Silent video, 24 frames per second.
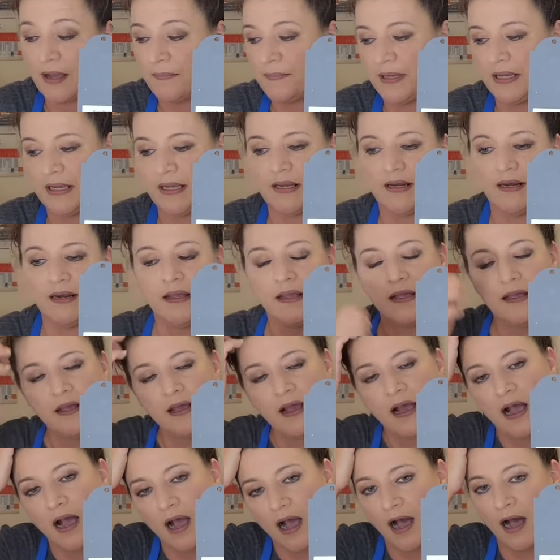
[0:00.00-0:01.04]
I mean,
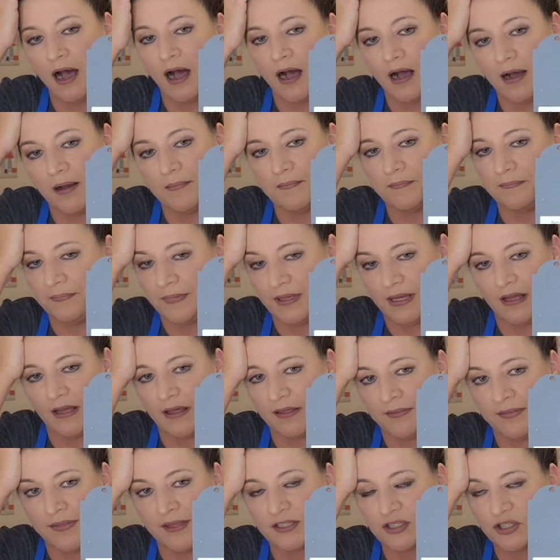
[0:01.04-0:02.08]
um,
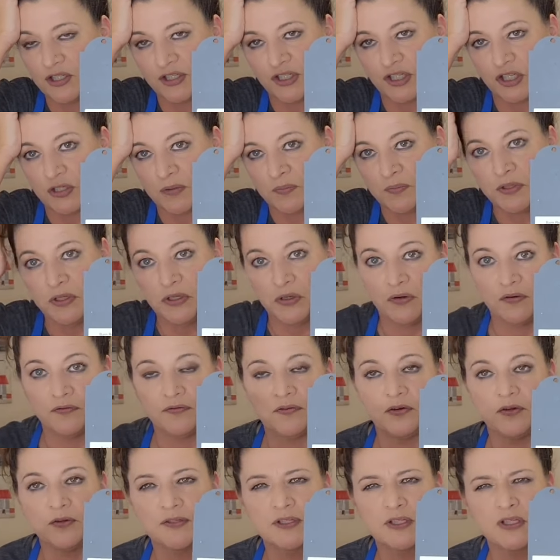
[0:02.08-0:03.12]
this is just
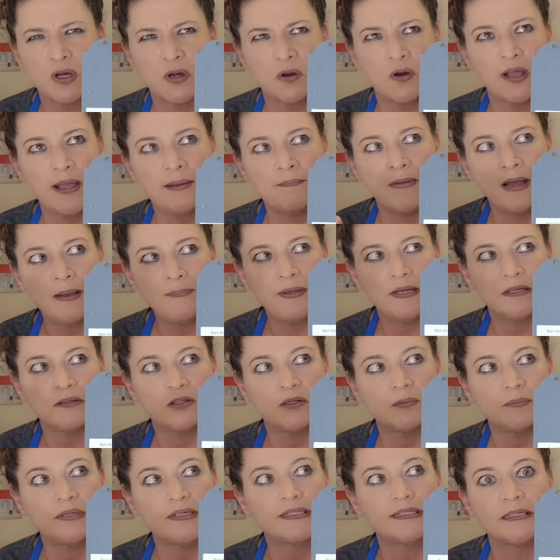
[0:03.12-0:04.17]
beautiful. So it might be a
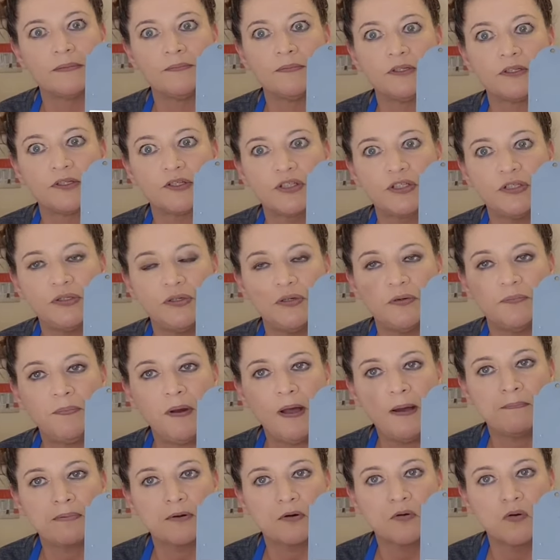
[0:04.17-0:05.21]
little bit similar to
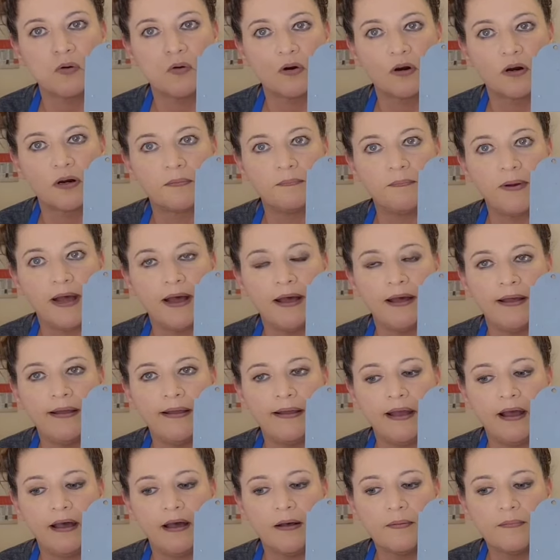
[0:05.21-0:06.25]
Peppercorn
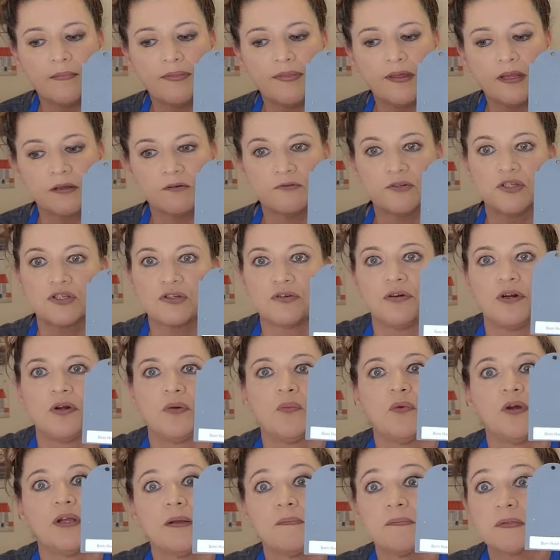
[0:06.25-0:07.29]
by, um, I think it was
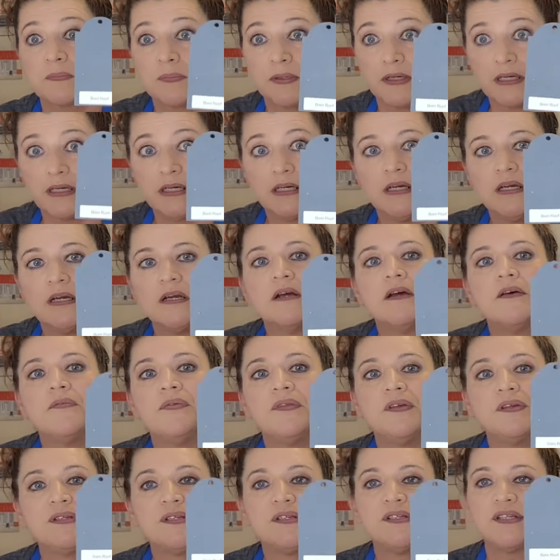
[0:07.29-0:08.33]
Sherwin Williams, but
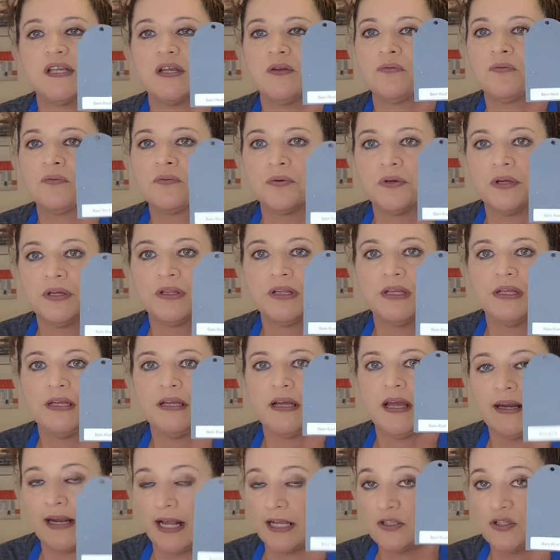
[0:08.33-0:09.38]
this is a
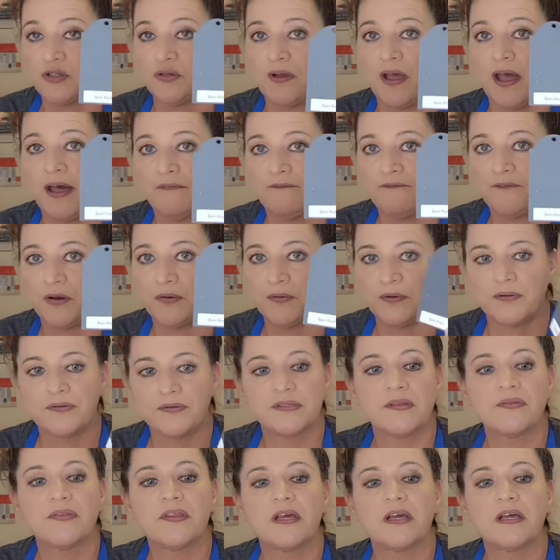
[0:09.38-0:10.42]
really, and I do have
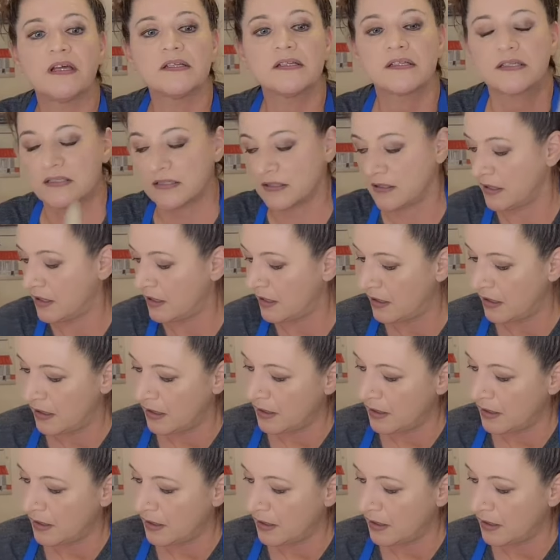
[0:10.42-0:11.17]
photos of this.